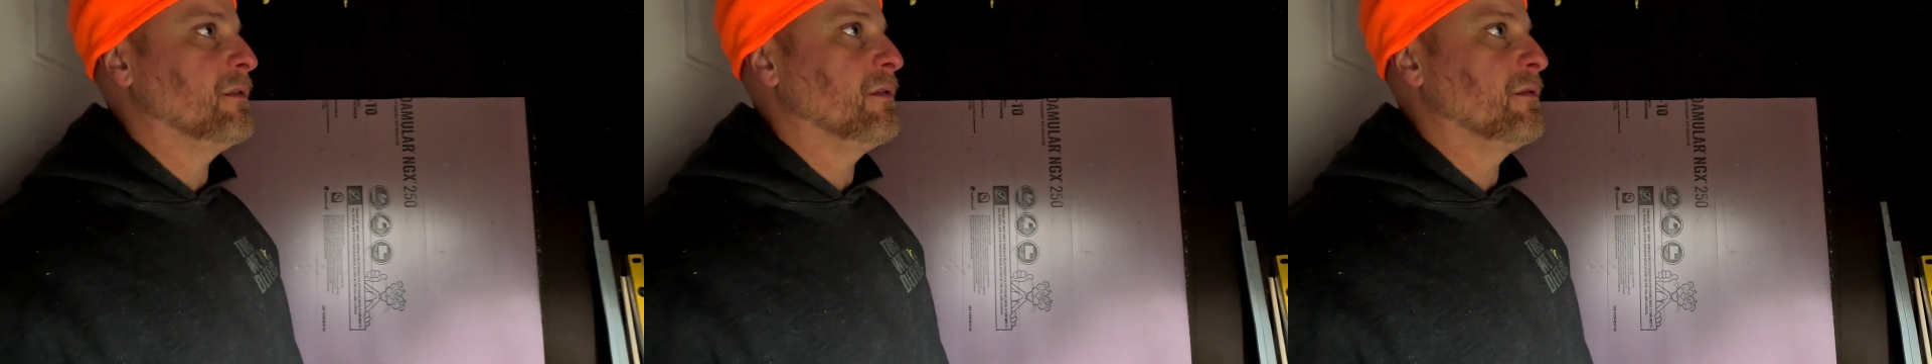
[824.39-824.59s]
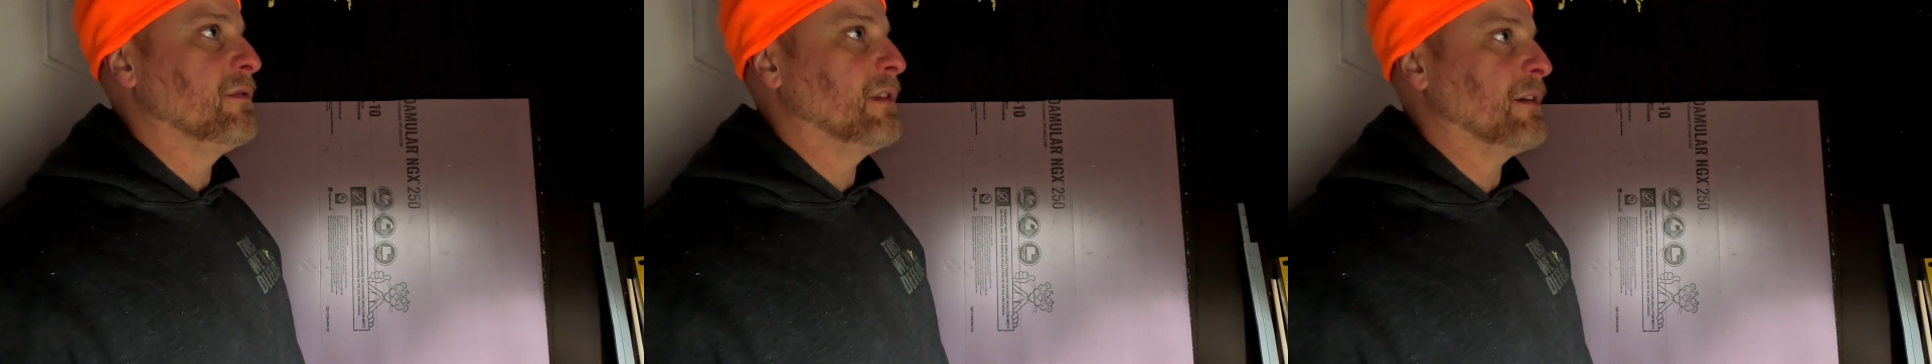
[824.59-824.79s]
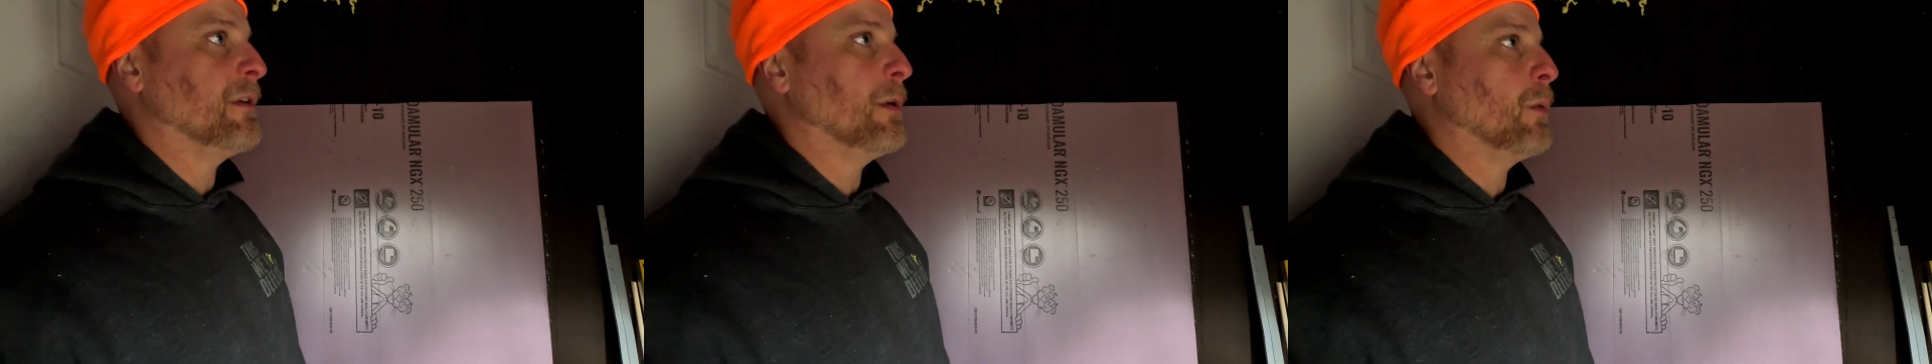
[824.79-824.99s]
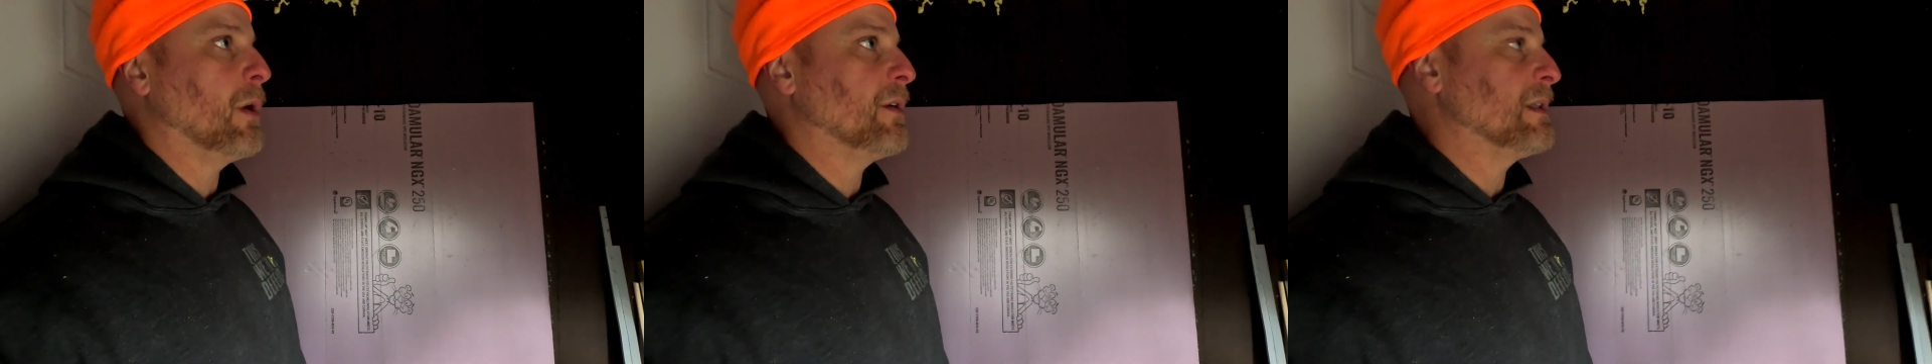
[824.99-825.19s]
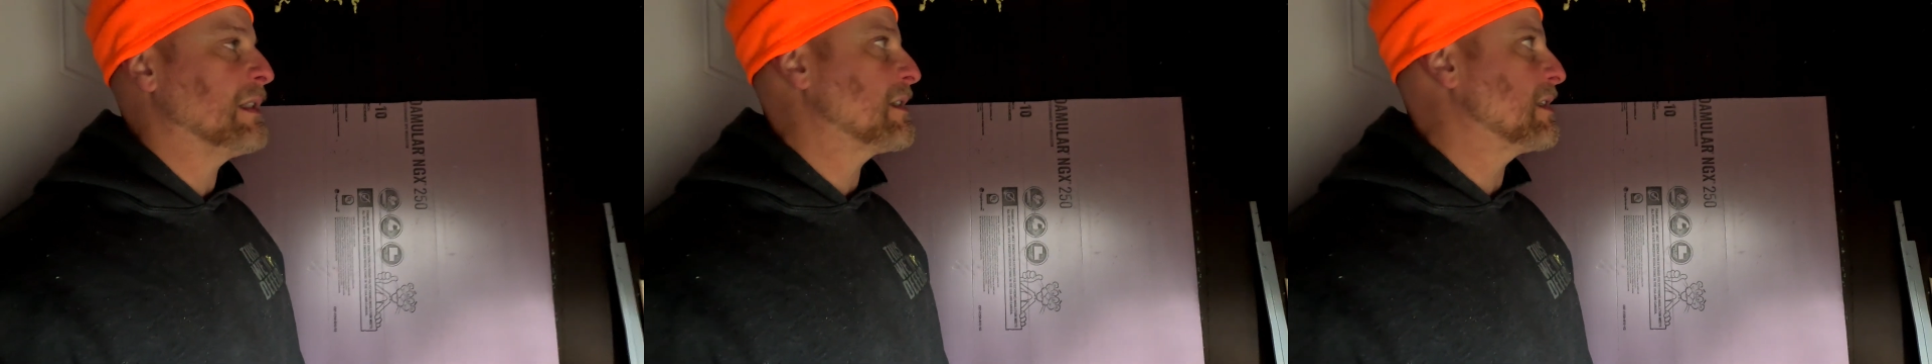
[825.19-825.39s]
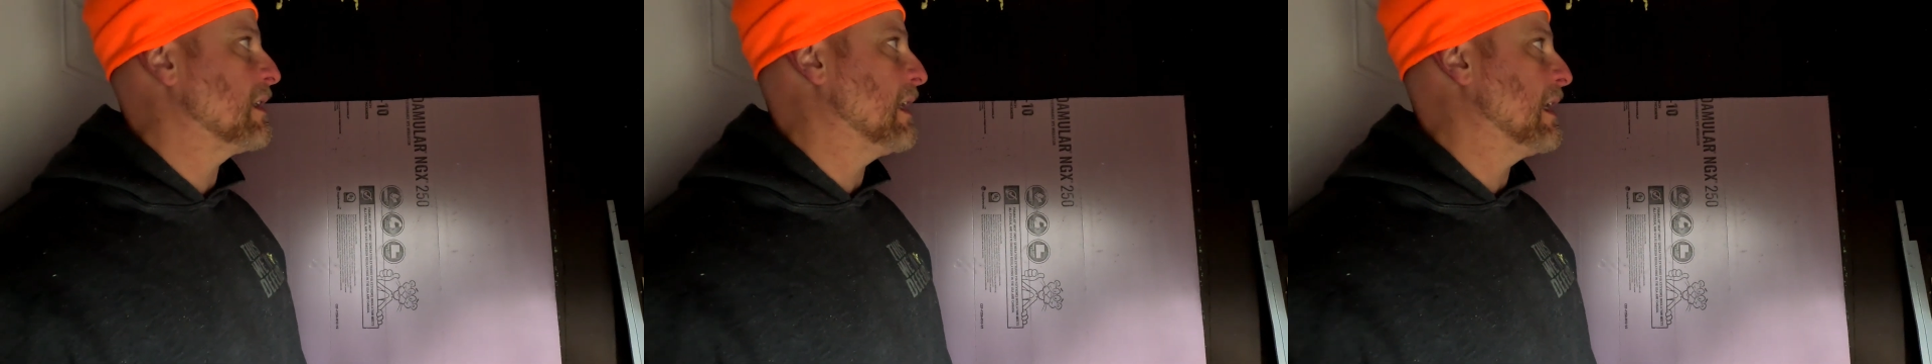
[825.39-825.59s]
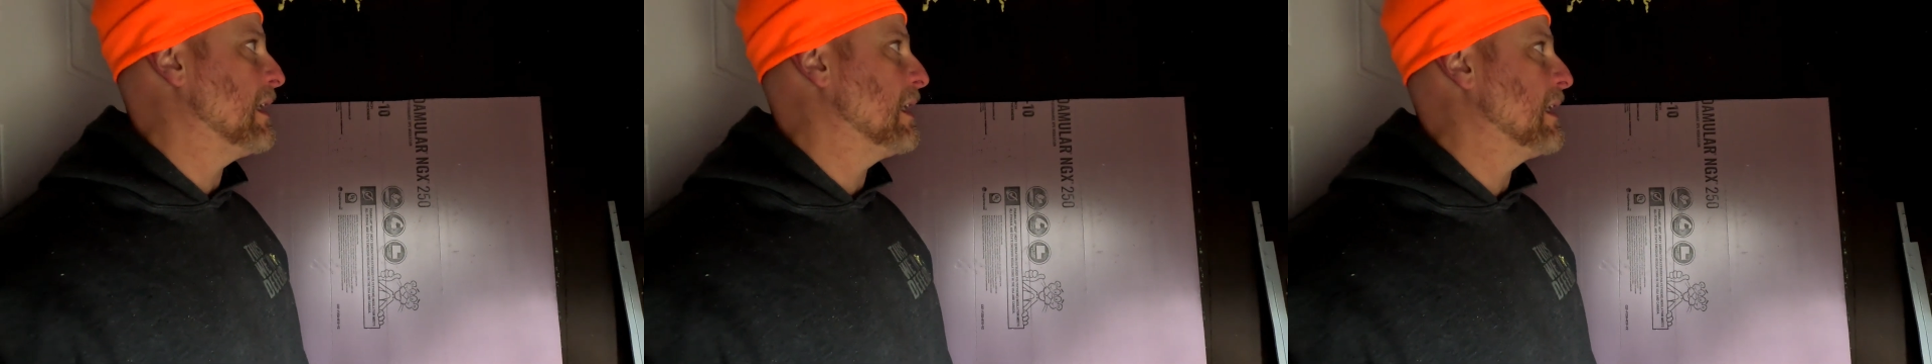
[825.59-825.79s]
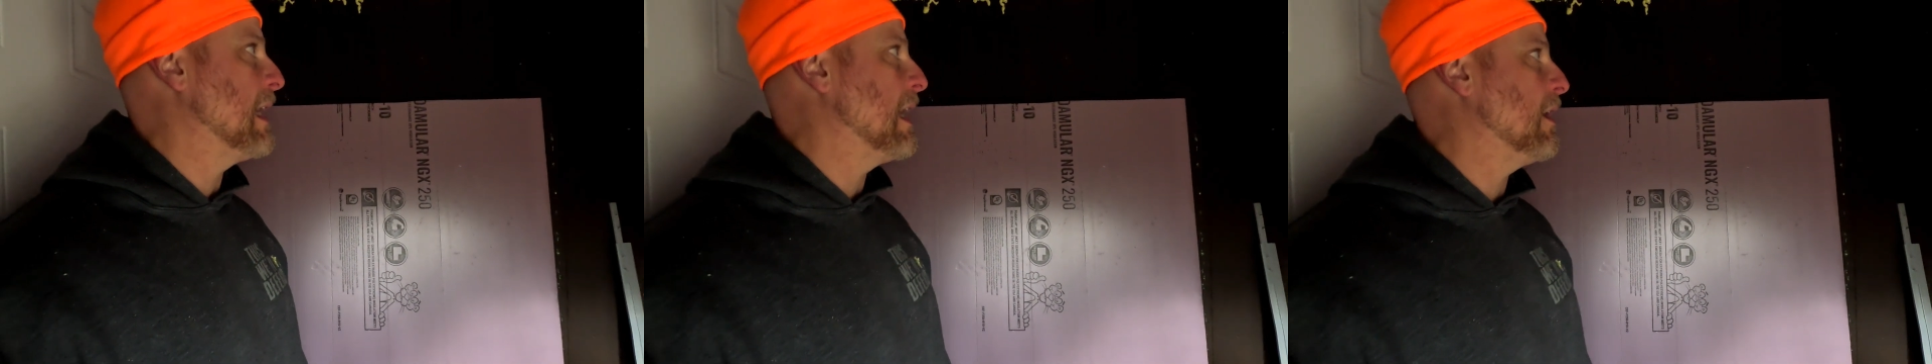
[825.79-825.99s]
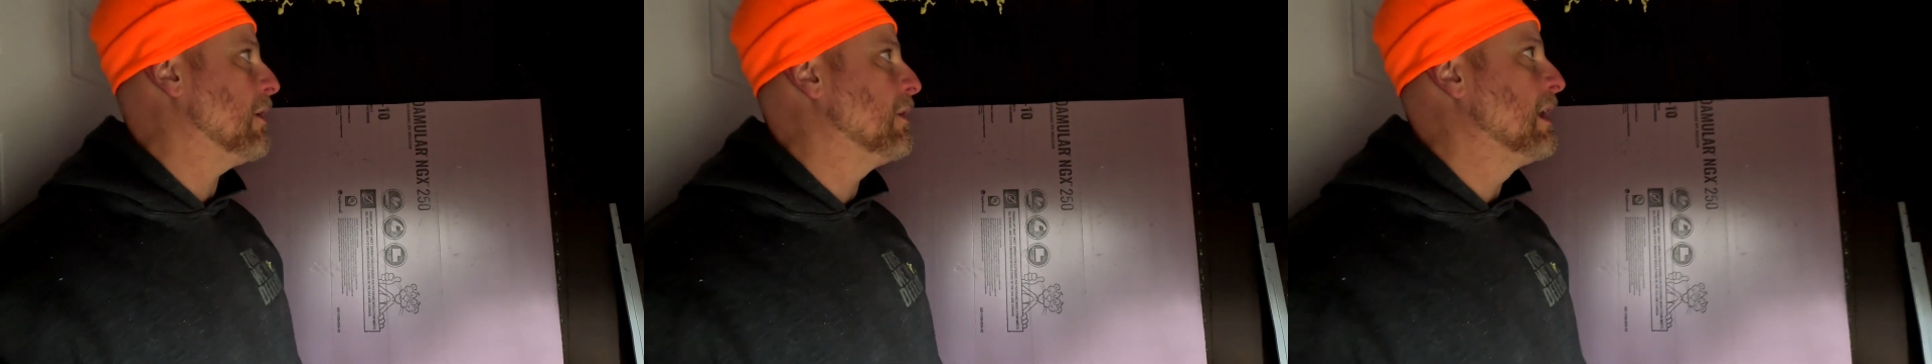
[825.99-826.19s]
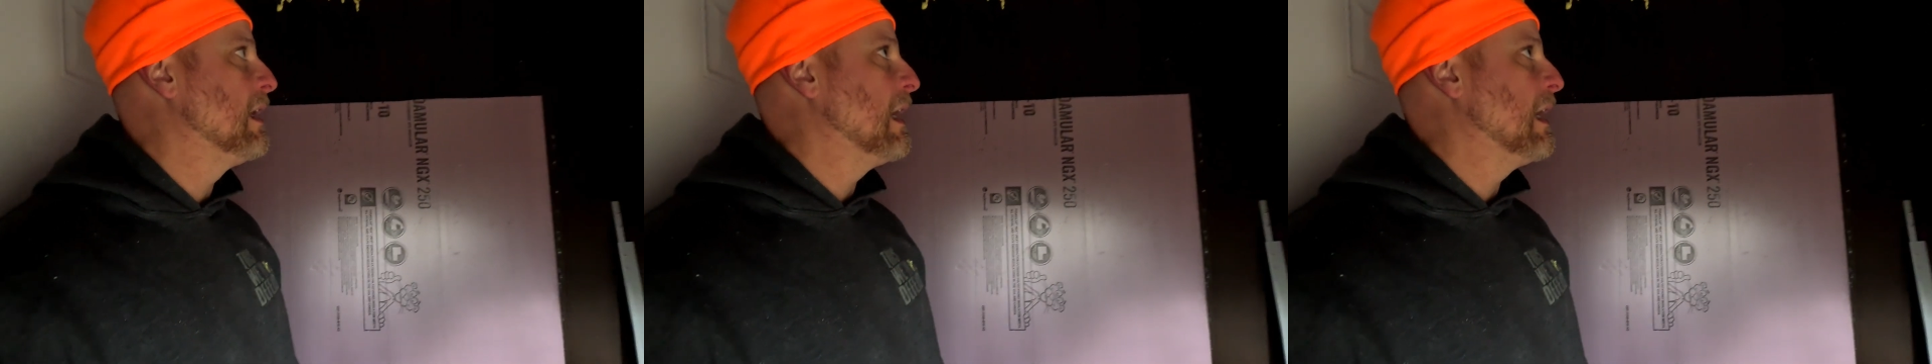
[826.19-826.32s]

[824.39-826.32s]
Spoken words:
very well insulated now,